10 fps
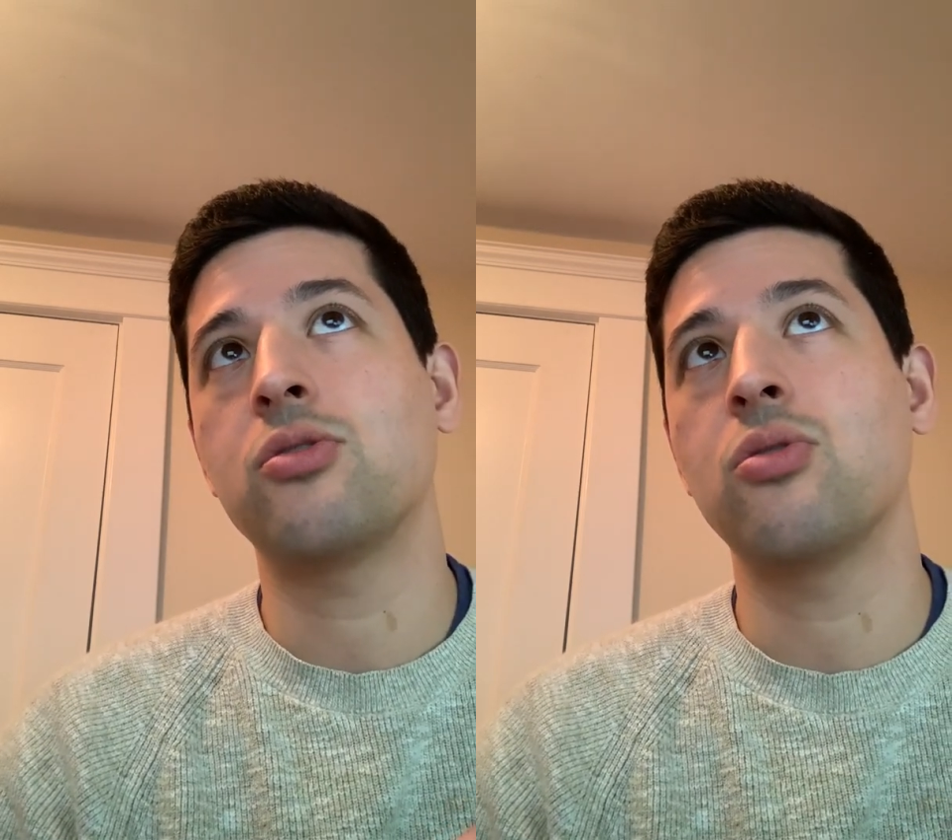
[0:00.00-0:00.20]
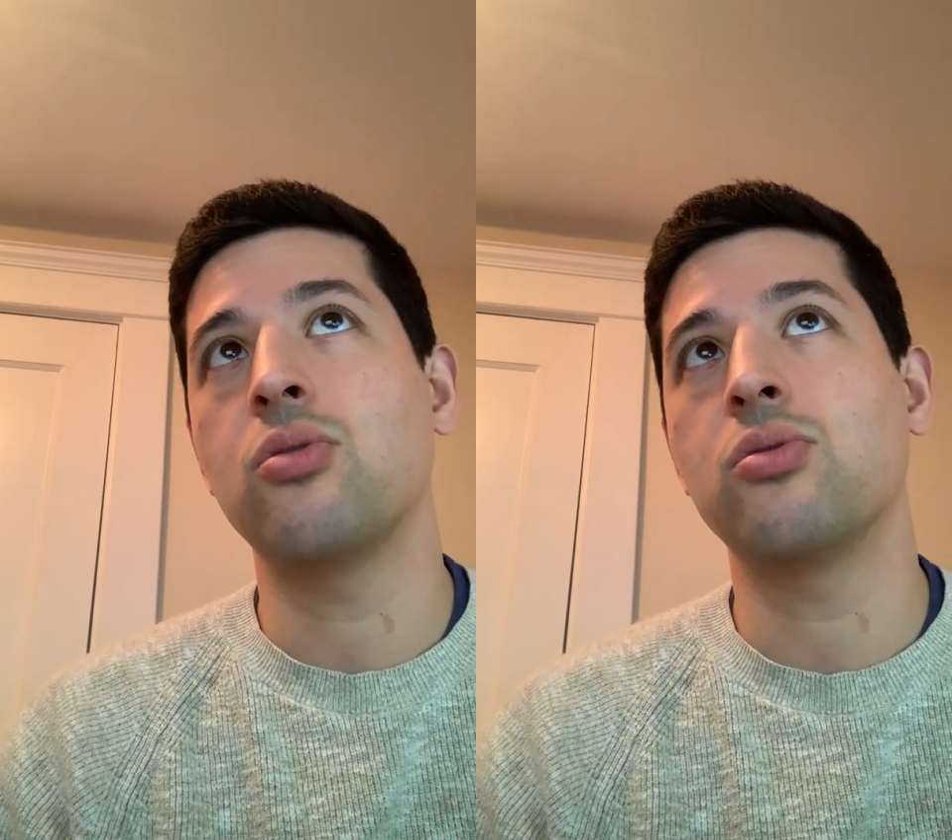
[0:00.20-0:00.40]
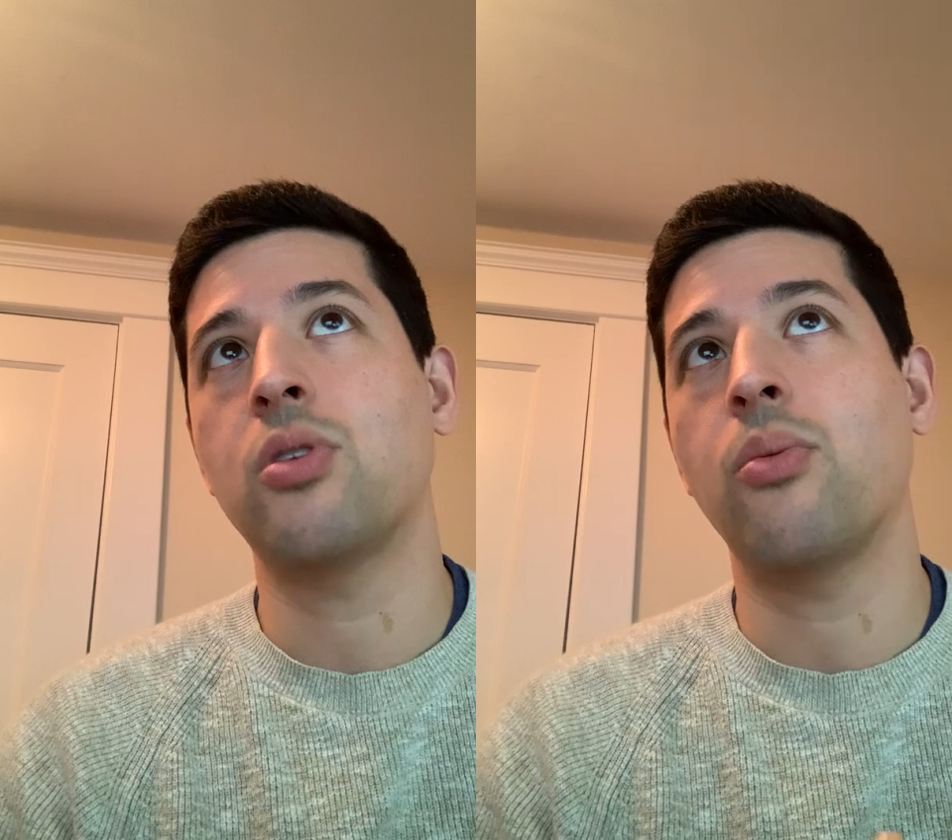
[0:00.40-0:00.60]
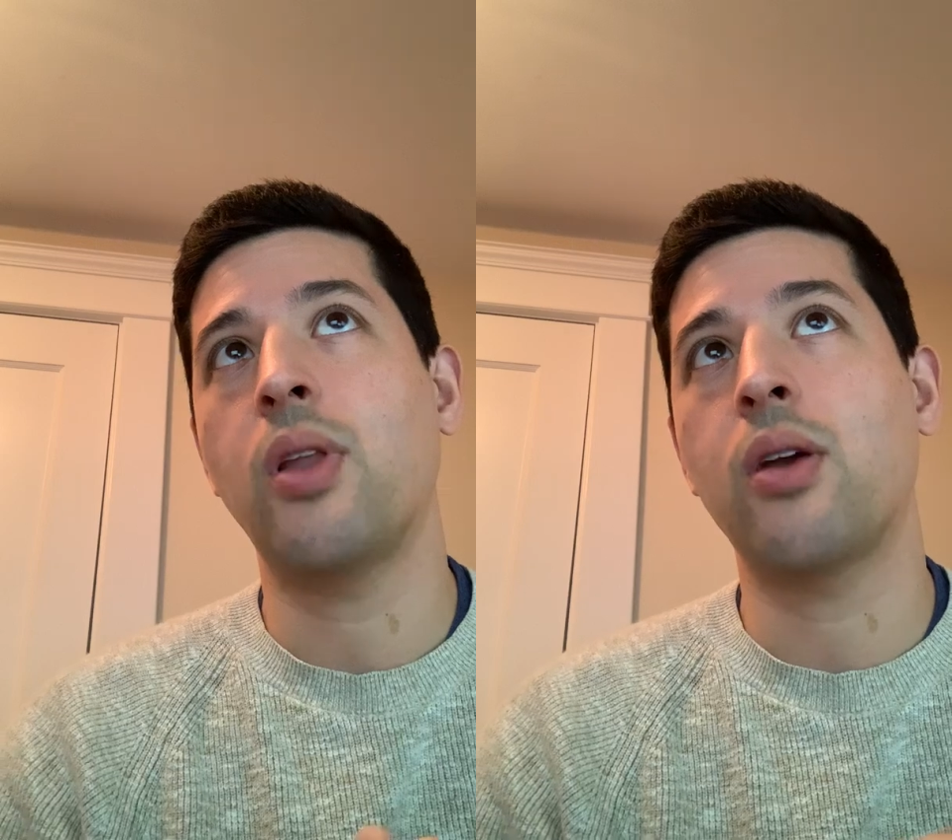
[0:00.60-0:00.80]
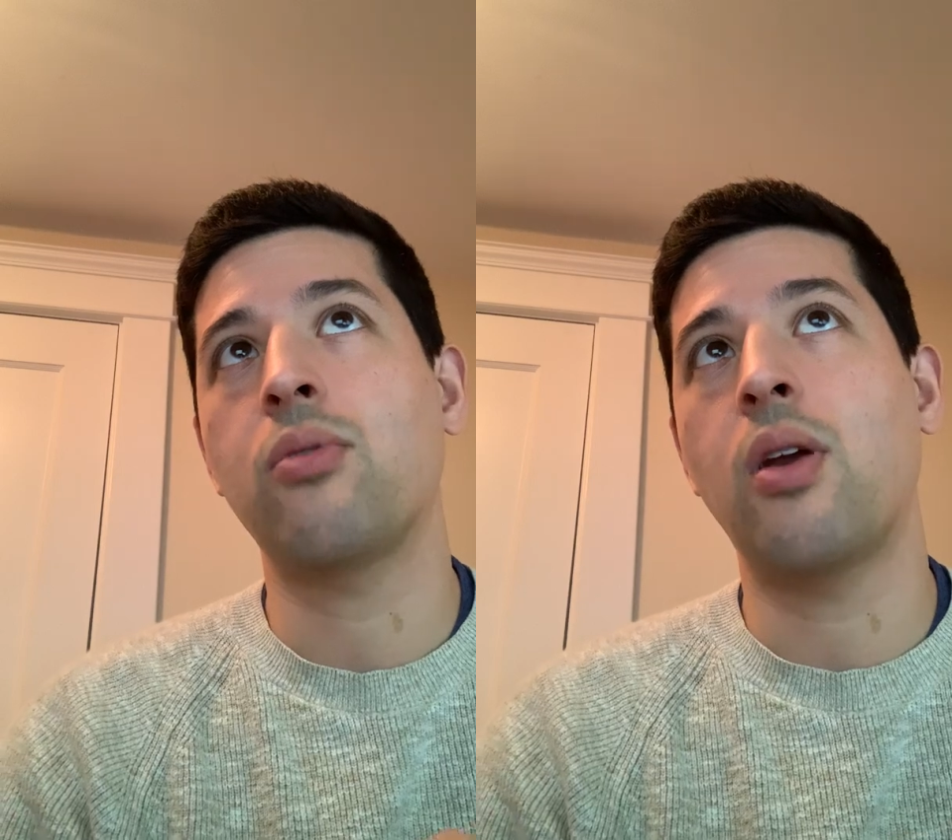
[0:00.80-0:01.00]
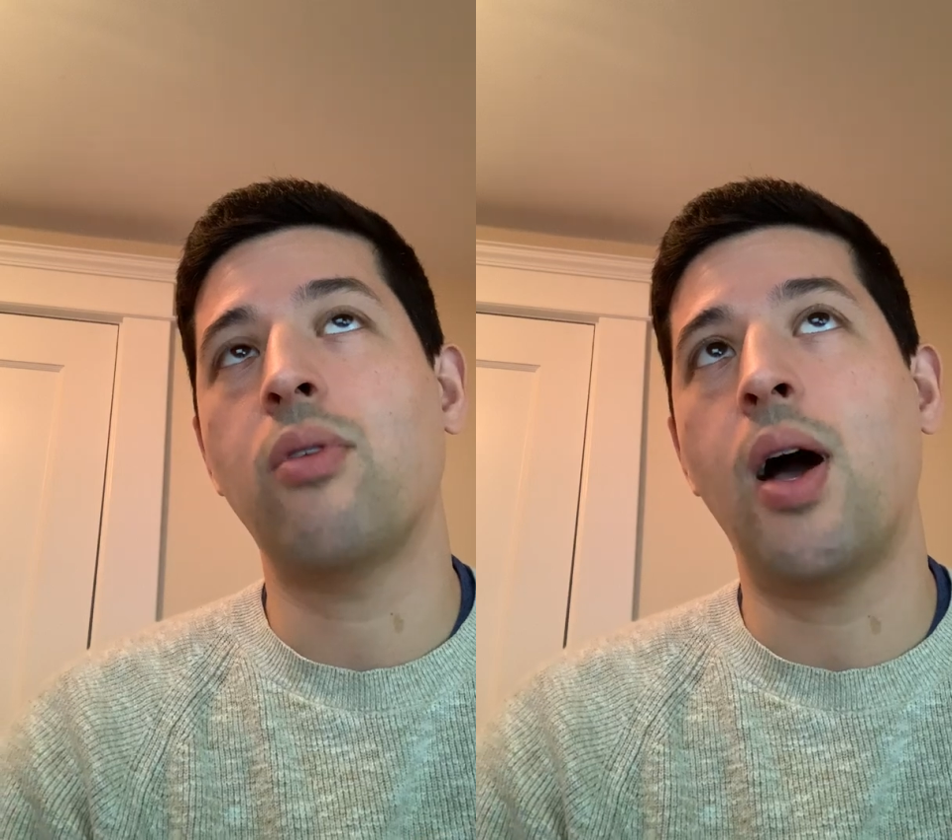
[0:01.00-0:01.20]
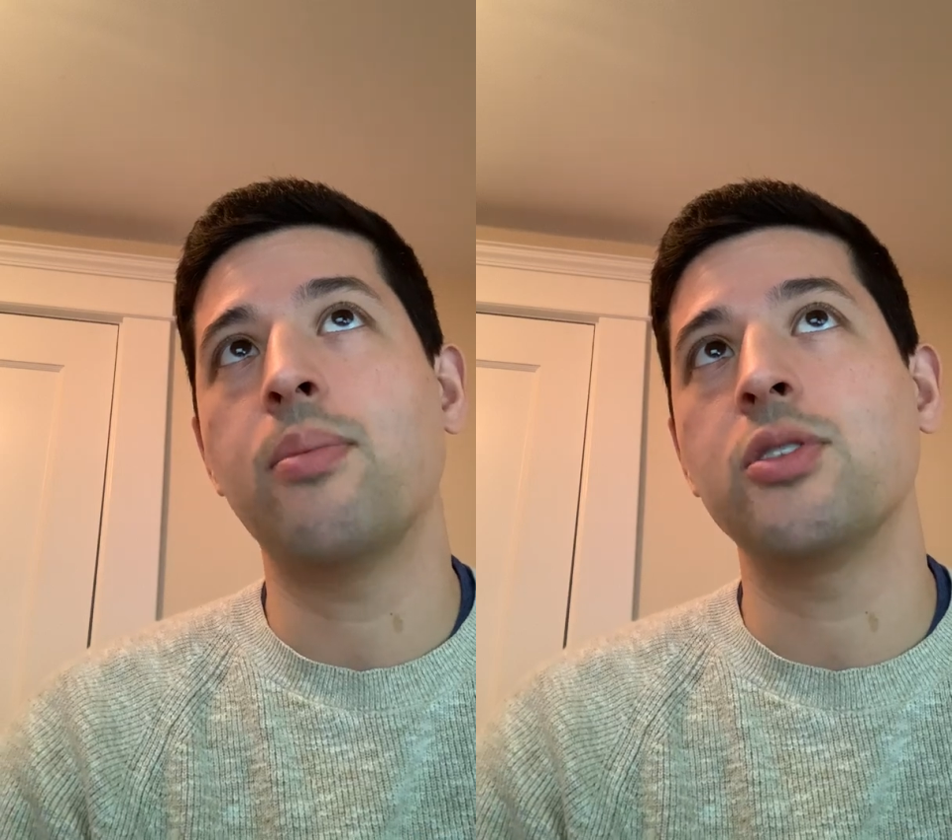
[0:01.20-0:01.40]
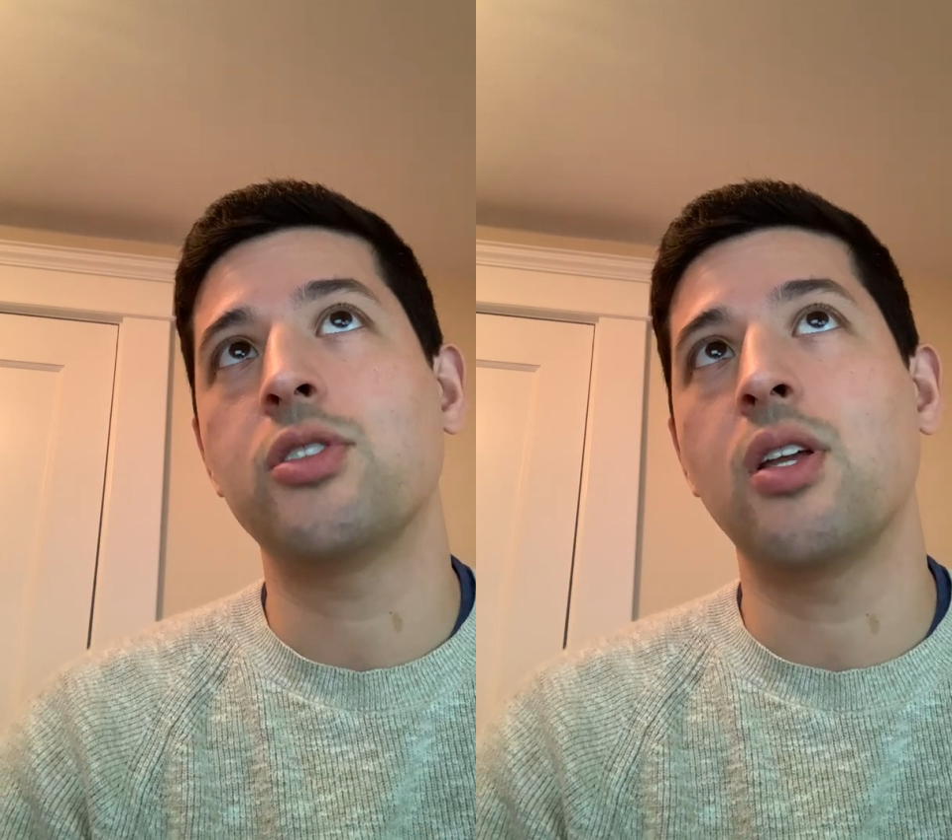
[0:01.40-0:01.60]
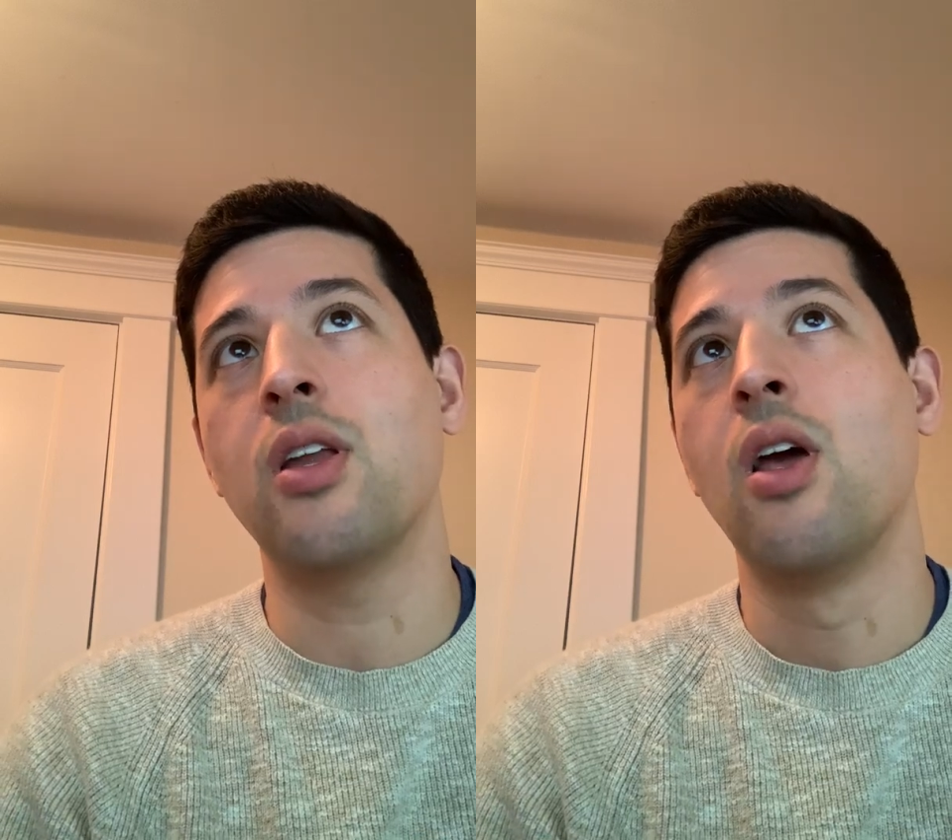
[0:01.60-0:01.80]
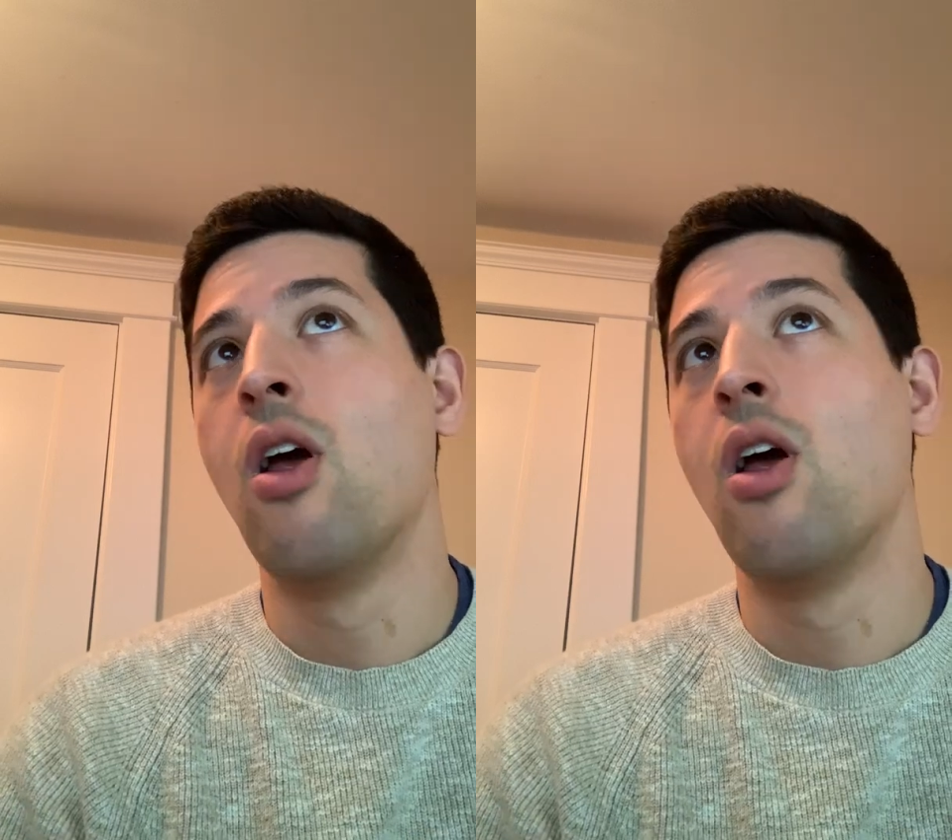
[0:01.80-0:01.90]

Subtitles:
to someone like Ray Robinson,